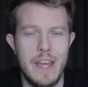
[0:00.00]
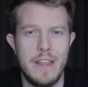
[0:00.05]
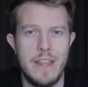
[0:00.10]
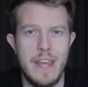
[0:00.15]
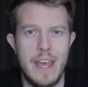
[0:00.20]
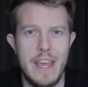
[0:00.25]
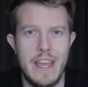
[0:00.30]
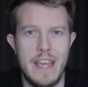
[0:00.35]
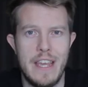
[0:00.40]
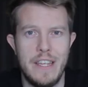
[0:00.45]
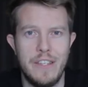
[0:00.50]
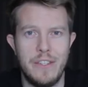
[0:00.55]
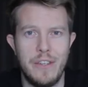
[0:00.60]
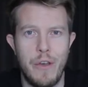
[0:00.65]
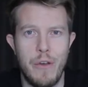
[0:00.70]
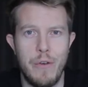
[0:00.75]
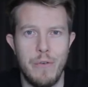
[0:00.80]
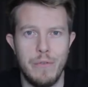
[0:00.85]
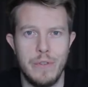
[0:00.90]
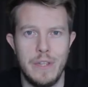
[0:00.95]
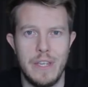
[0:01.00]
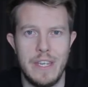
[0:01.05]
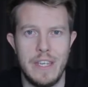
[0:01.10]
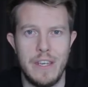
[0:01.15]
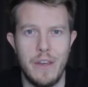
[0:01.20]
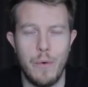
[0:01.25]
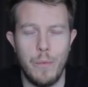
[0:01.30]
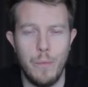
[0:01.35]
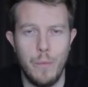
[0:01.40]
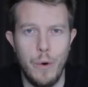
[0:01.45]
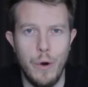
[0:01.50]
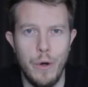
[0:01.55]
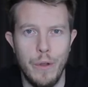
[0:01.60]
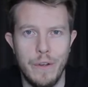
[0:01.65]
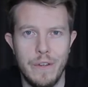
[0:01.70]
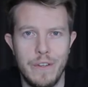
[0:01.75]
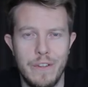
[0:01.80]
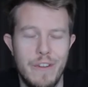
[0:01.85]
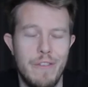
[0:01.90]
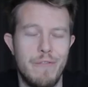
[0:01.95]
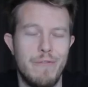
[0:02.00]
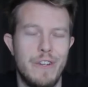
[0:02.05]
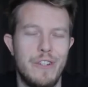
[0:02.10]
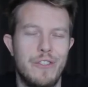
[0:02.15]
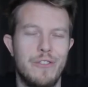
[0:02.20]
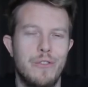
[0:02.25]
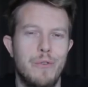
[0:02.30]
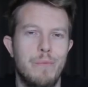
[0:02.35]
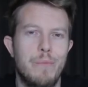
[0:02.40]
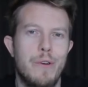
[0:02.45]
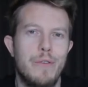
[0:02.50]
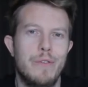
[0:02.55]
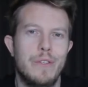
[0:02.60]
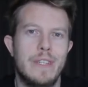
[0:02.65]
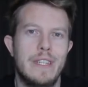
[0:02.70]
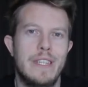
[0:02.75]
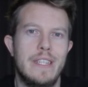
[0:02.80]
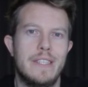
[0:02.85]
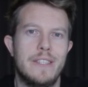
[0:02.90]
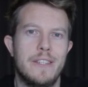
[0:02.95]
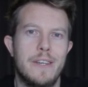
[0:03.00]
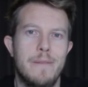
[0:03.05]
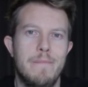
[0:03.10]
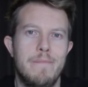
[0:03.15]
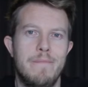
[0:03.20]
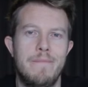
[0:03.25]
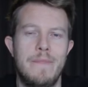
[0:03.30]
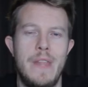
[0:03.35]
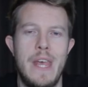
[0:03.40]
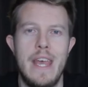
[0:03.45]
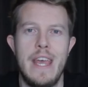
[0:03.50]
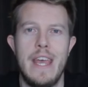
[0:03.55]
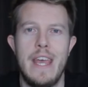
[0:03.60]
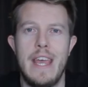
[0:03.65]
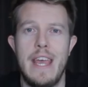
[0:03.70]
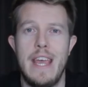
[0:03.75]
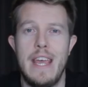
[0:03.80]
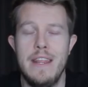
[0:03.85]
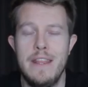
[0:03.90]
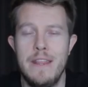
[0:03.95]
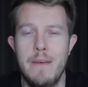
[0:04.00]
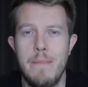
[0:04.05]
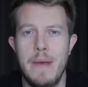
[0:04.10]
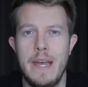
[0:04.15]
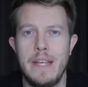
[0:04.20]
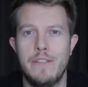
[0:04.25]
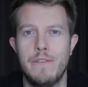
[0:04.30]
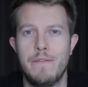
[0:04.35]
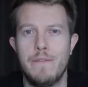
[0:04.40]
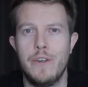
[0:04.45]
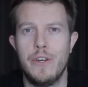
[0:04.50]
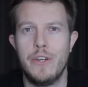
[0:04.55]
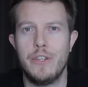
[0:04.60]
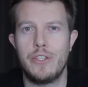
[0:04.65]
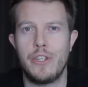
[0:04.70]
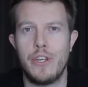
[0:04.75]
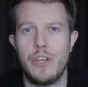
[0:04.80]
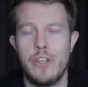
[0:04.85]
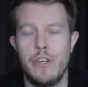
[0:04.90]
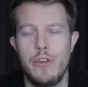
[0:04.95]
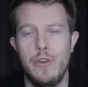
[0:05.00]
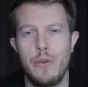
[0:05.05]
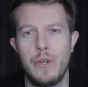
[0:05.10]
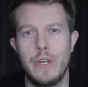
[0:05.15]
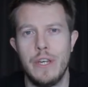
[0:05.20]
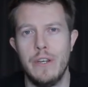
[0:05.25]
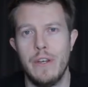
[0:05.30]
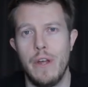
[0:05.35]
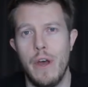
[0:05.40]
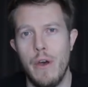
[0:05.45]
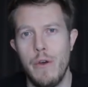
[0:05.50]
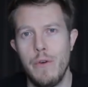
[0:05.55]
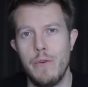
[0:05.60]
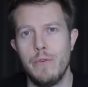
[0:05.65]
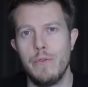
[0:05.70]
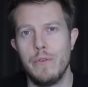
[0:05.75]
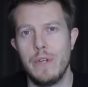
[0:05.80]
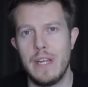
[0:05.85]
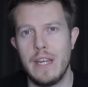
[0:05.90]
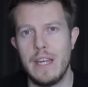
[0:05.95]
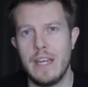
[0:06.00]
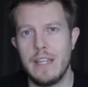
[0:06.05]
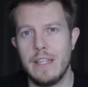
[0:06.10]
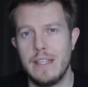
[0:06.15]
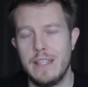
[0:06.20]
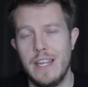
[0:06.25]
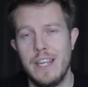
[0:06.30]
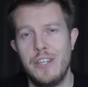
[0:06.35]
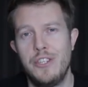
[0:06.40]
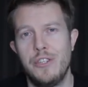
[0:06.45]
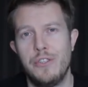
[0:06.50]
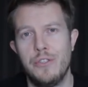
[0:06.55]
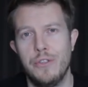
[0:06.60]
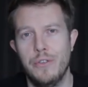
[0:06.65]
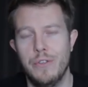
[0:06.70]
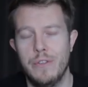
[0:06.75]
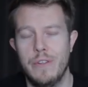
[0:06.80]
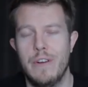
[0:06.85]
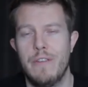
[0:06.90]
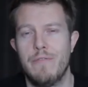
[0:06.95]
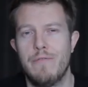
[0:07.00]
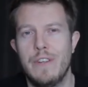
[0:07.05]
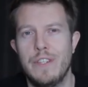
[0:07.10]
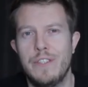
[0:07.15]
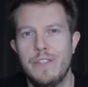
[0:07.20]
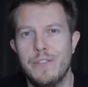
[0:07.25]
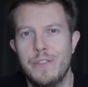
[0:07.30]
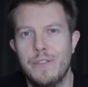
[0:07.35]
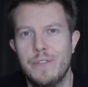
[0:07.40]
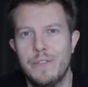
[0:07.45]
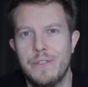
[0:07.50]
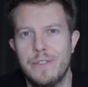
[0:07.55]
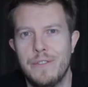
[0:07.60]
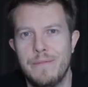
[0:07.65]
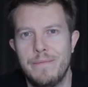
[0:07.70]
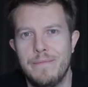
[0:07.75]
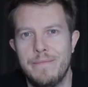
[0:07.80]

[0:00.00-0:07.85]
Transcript: There is only one original Mona Lisa. In the metaverse, you can own digital originals.